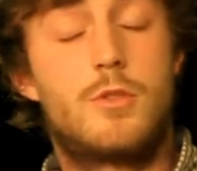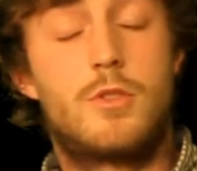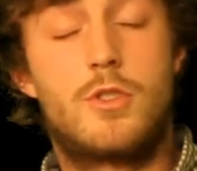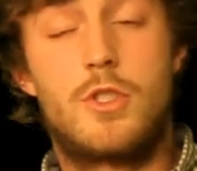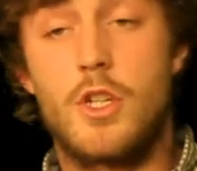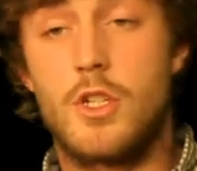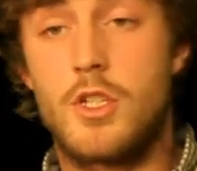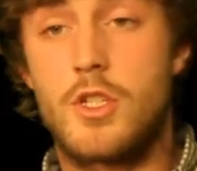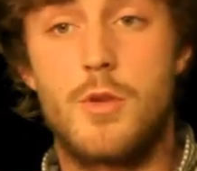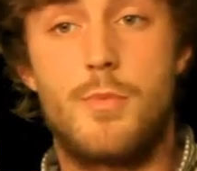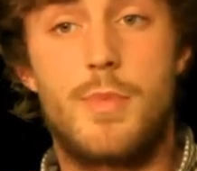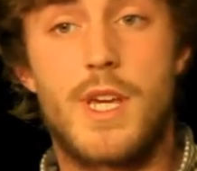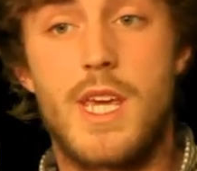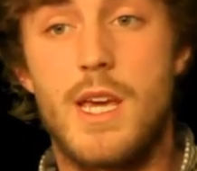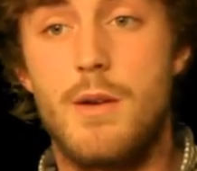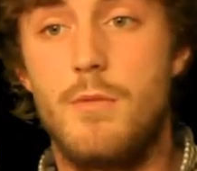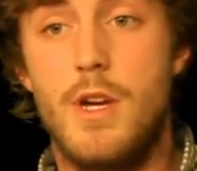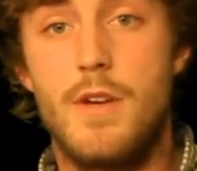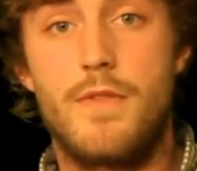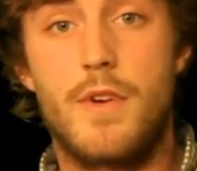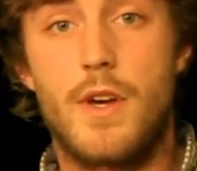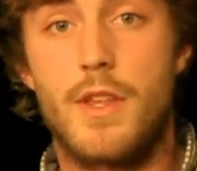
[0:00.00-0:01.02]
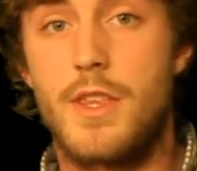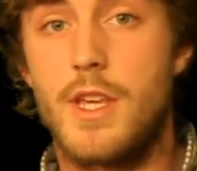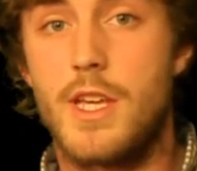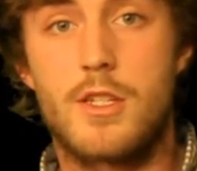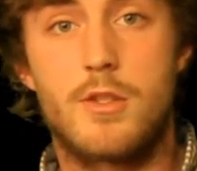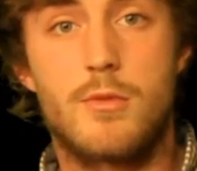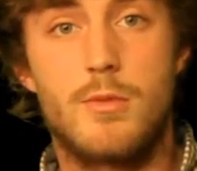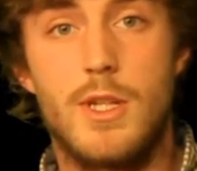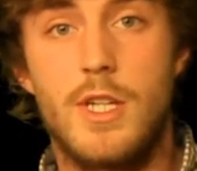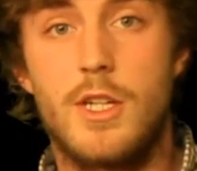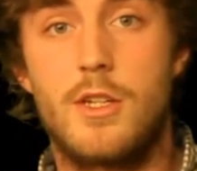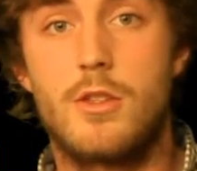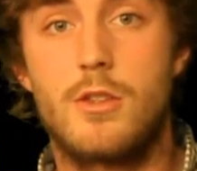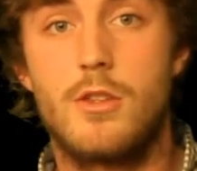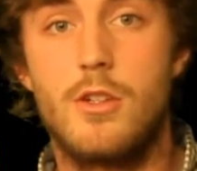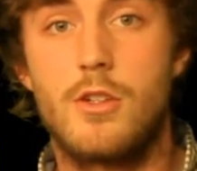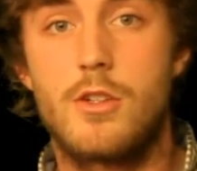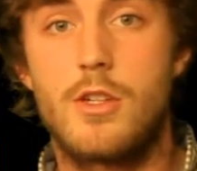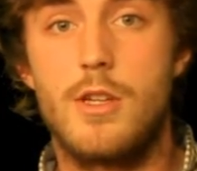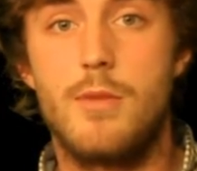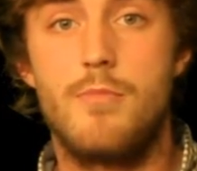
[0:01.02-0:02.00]
Just to begin with, I think it's a really good
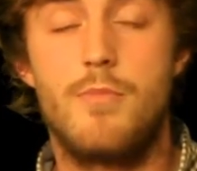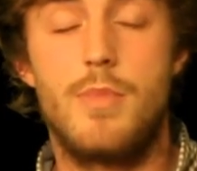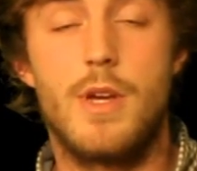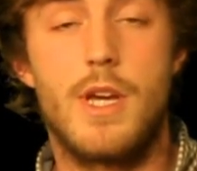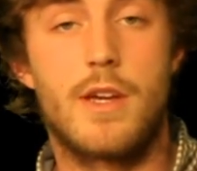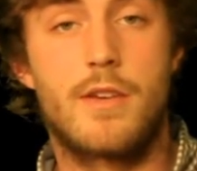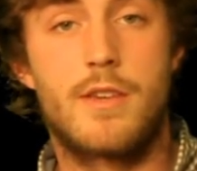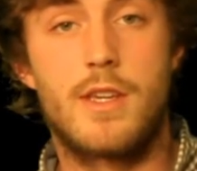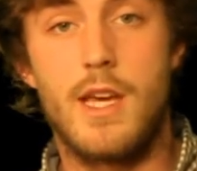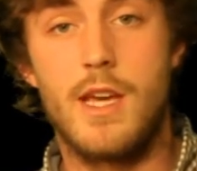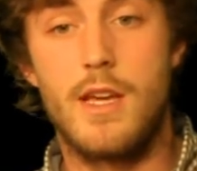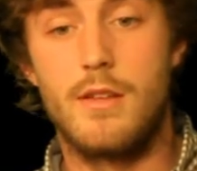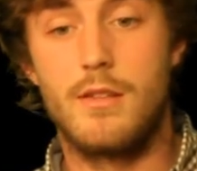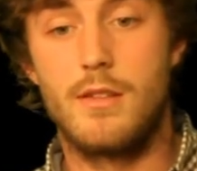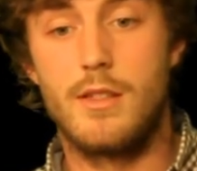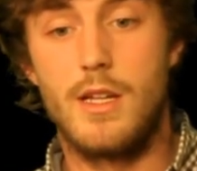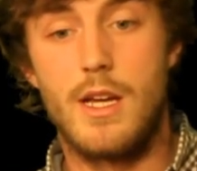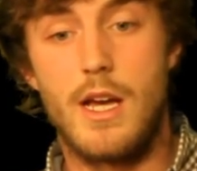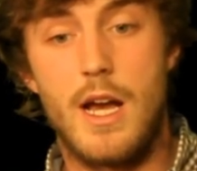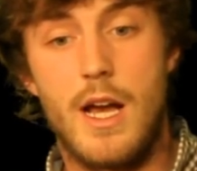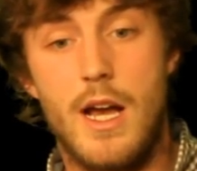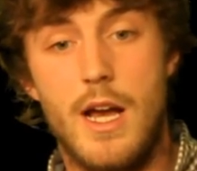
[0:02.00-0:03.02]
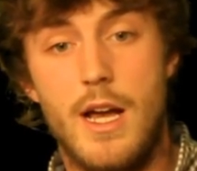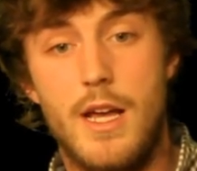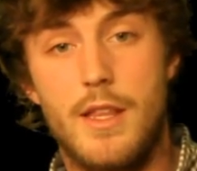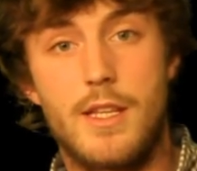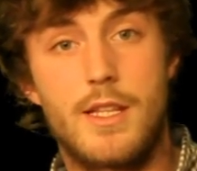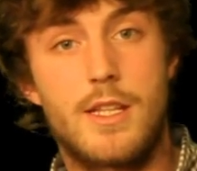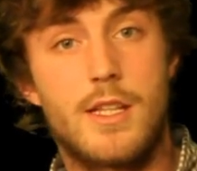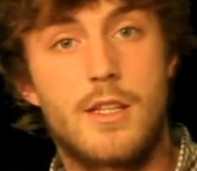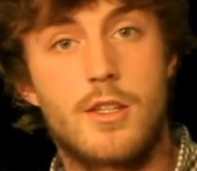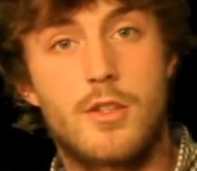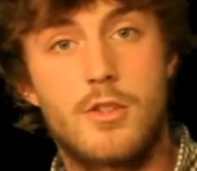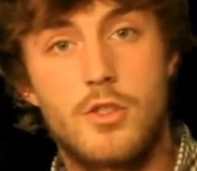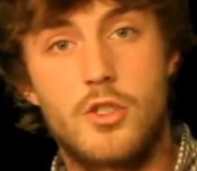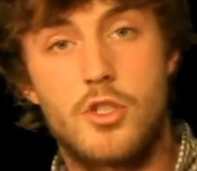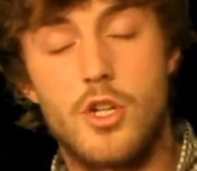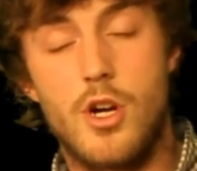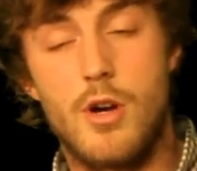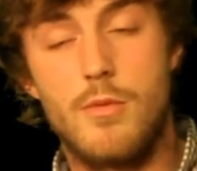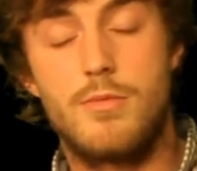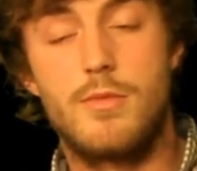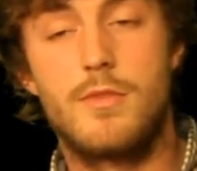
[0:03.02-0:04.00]
looking bit of kit. They did a good
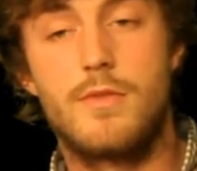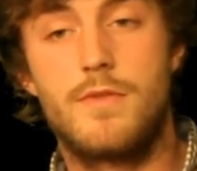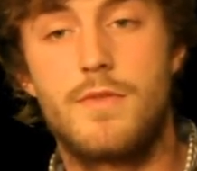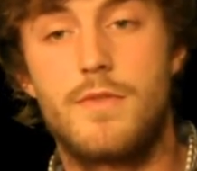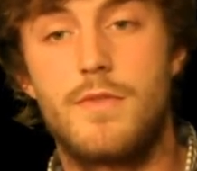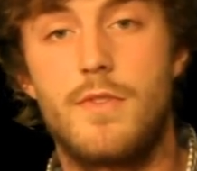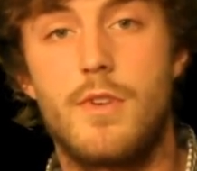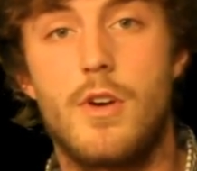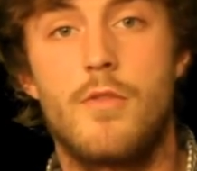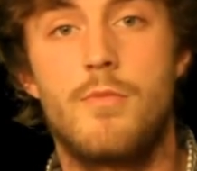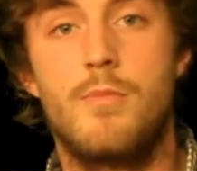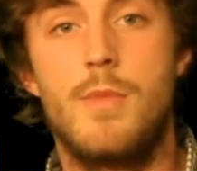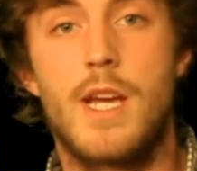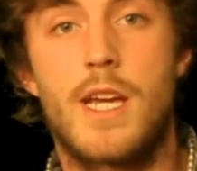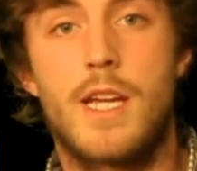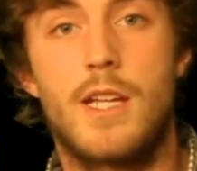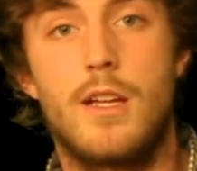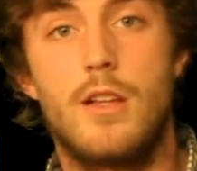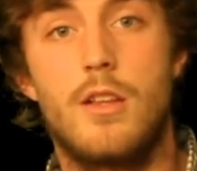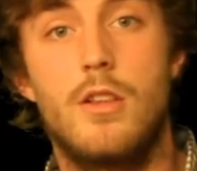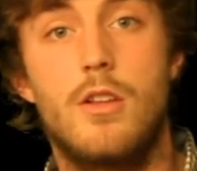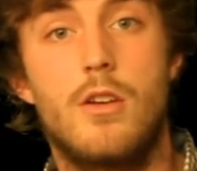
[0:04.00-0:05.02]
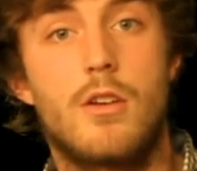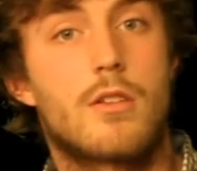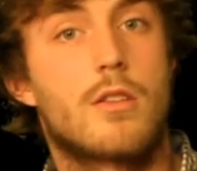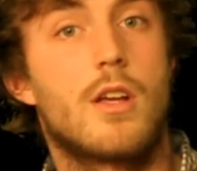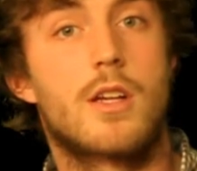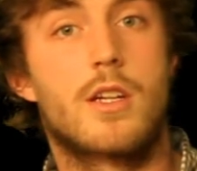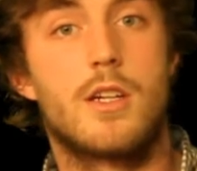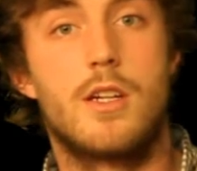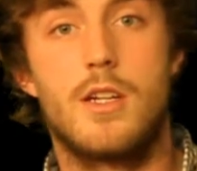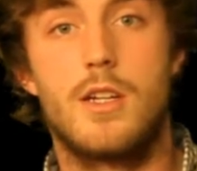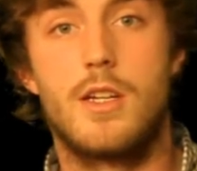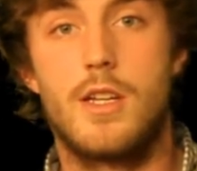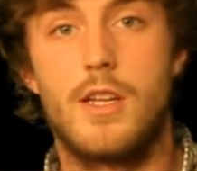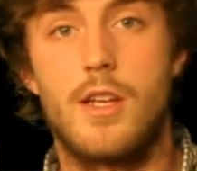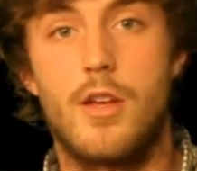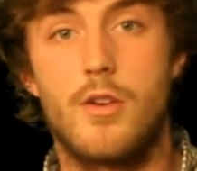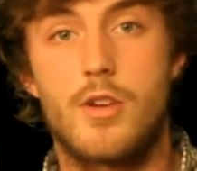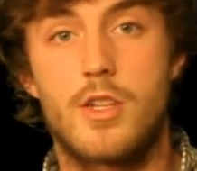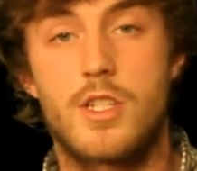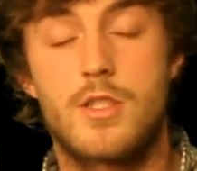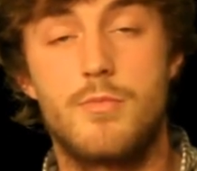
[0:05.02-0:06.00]
job of making it look like
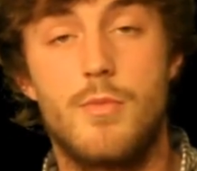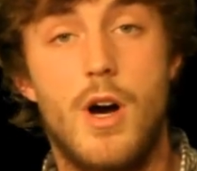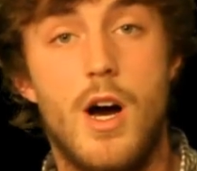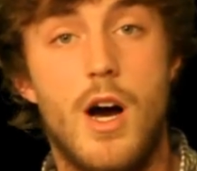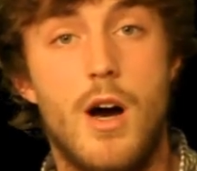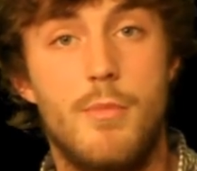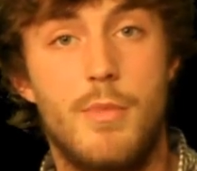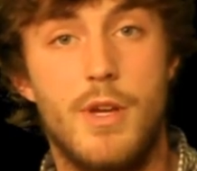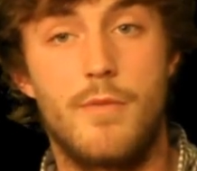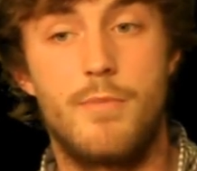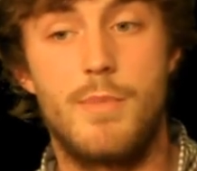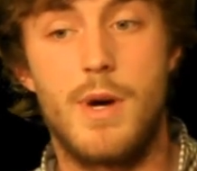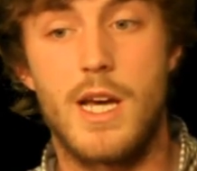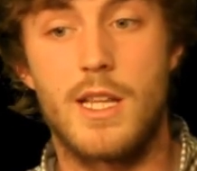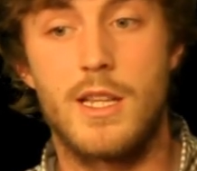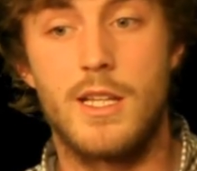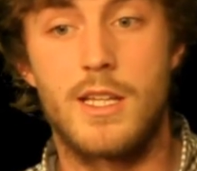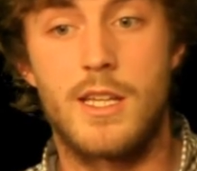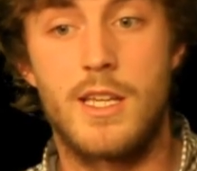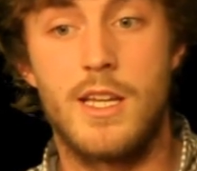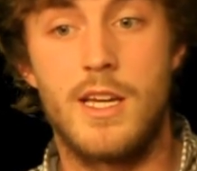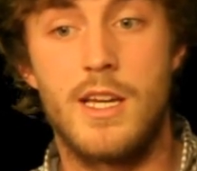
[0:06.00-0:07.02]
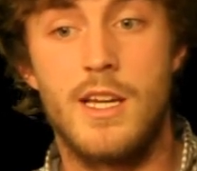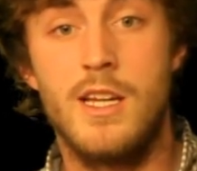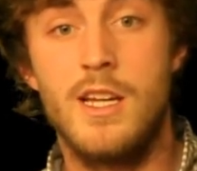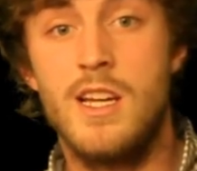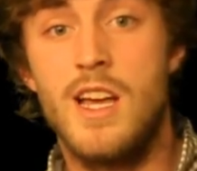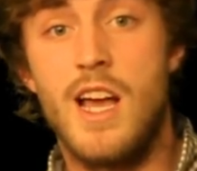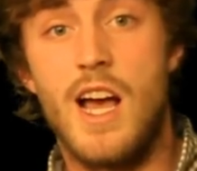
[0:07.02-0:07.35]
a smart bit of paddling kit.